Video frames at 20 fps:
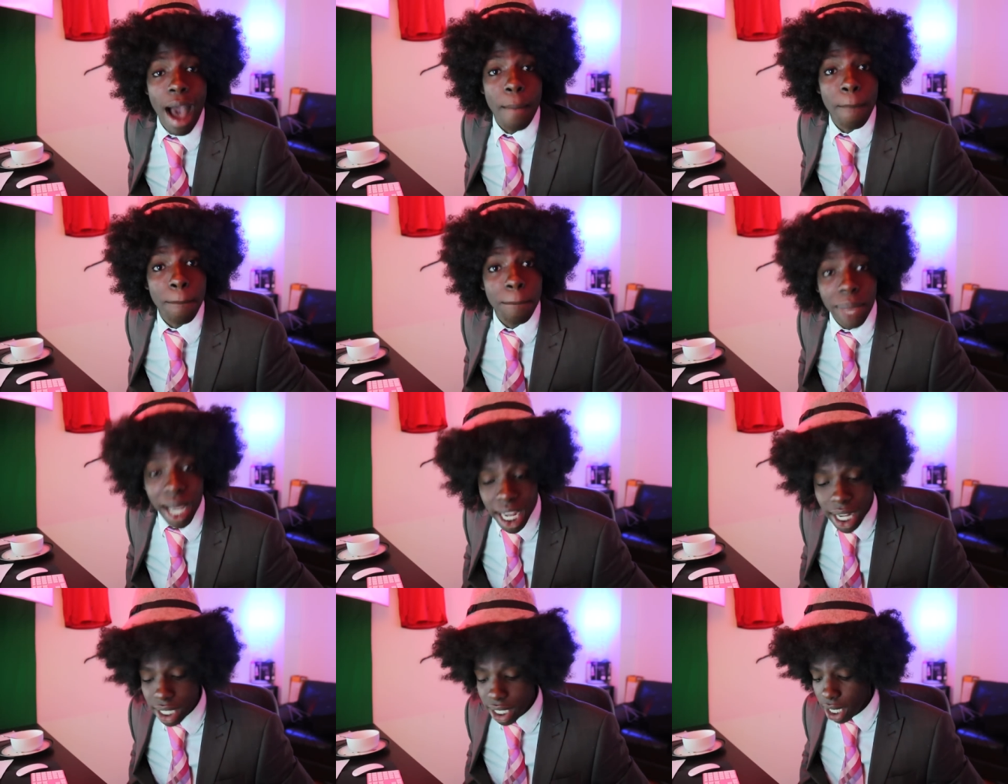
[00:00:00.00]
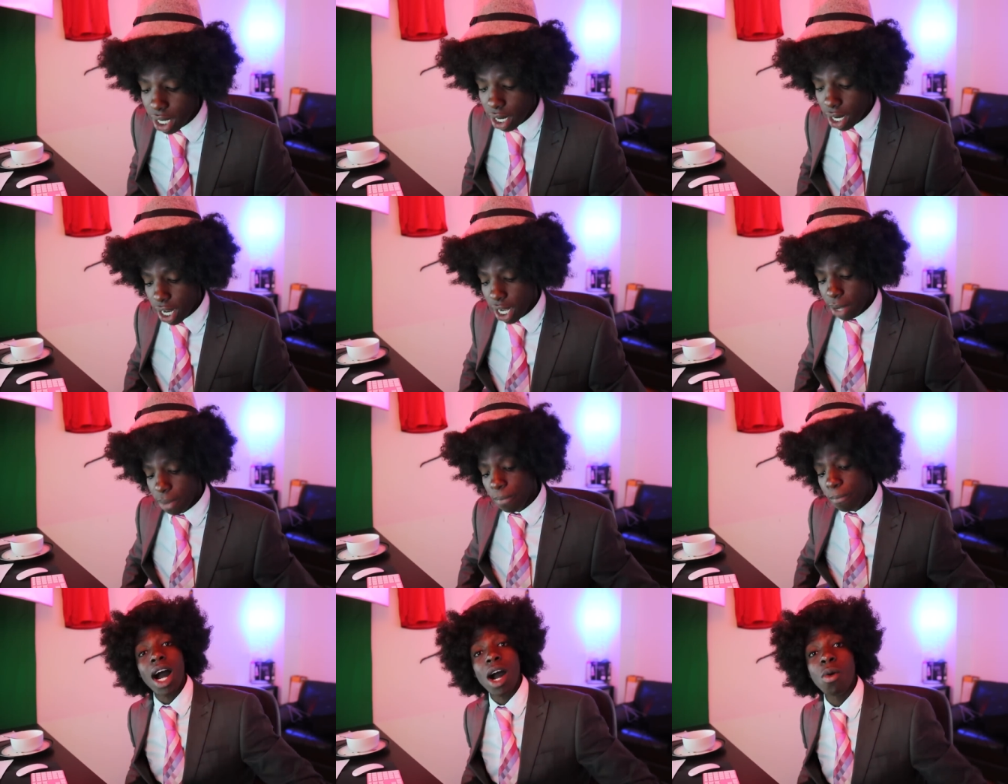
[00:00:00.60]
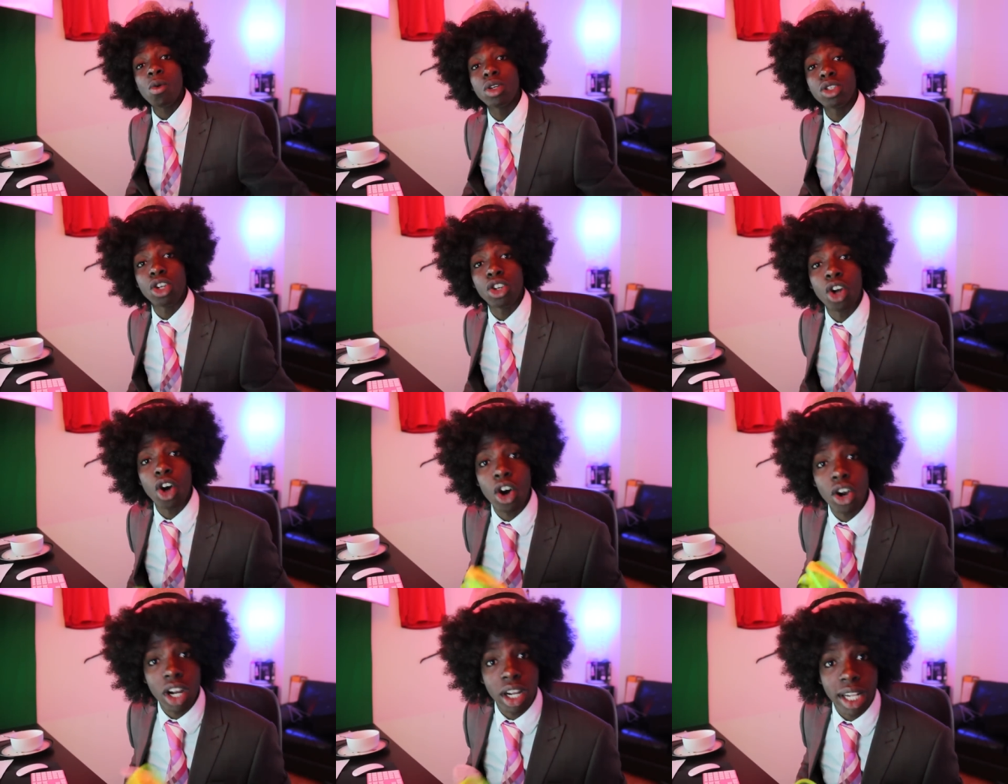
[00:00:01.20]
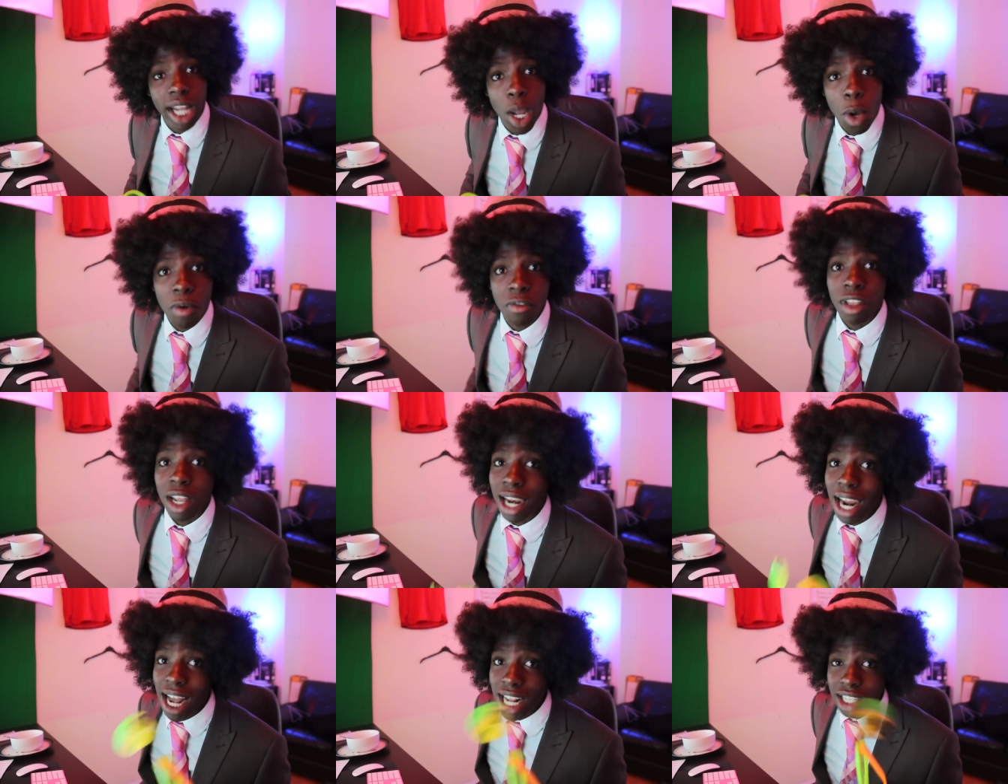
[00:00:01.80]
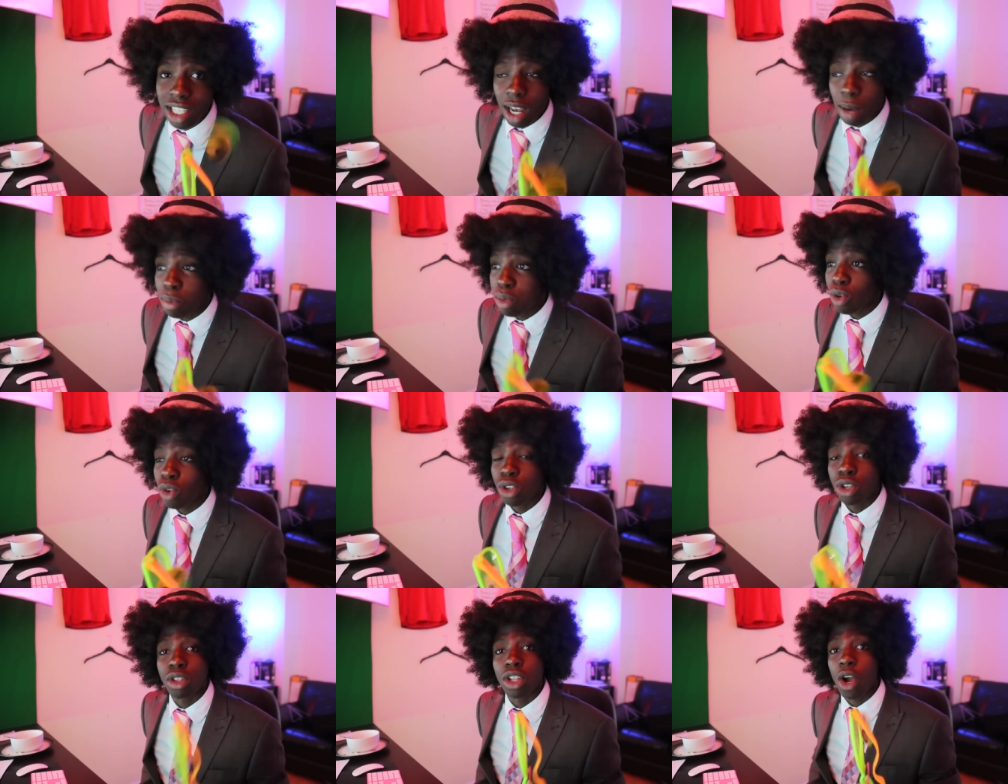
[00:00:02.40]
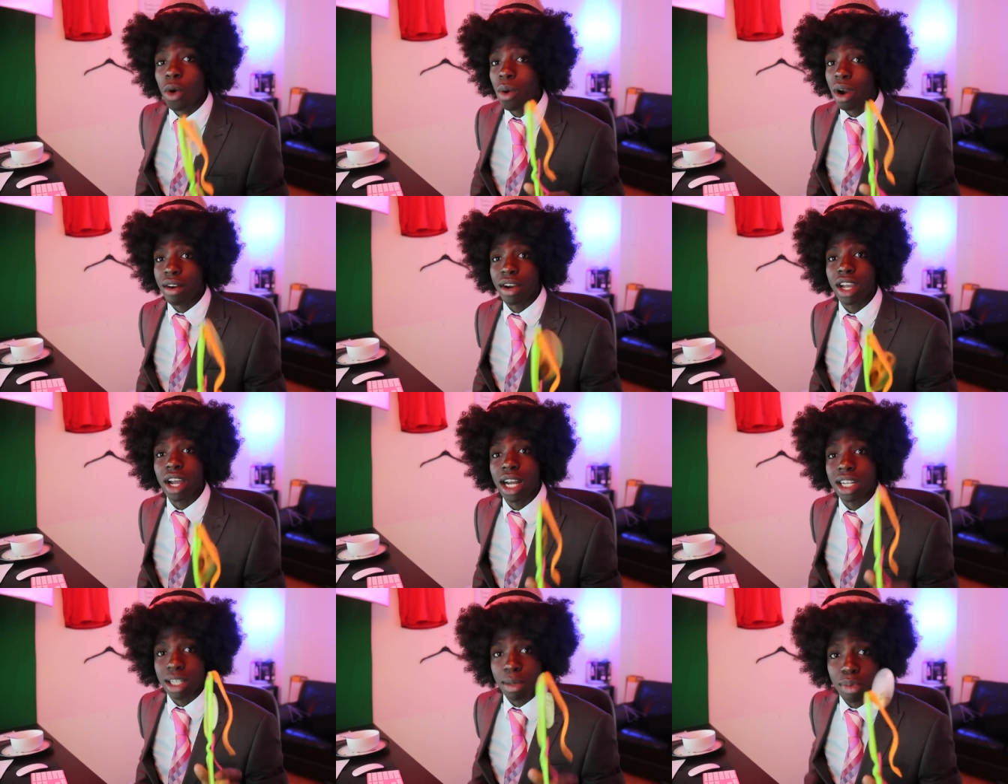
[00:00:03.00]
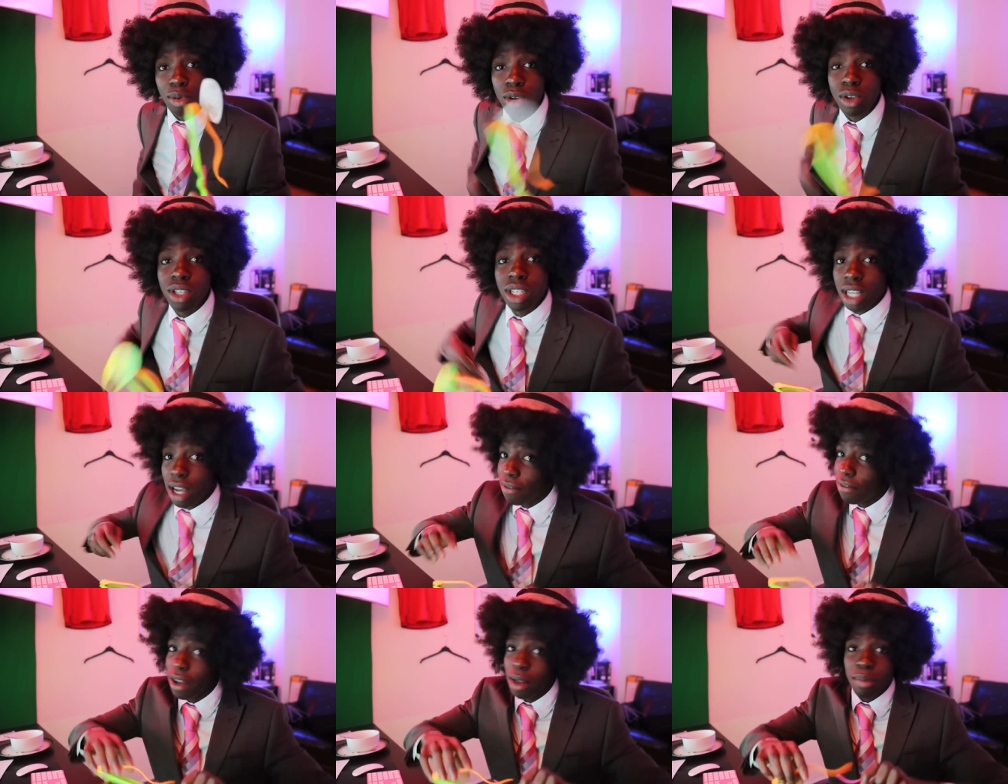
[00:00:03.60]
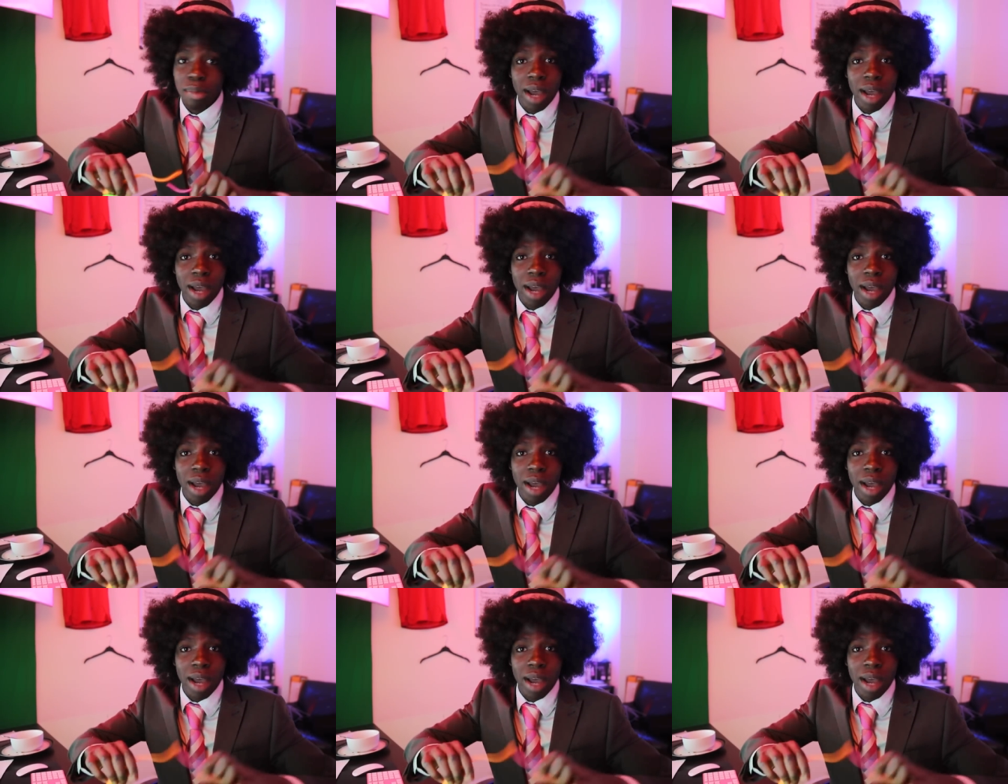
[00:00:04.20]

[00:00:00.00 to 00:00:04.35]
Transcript: And basically, I was on holiday with the lads. I brought you, don't worry guys, I brought you something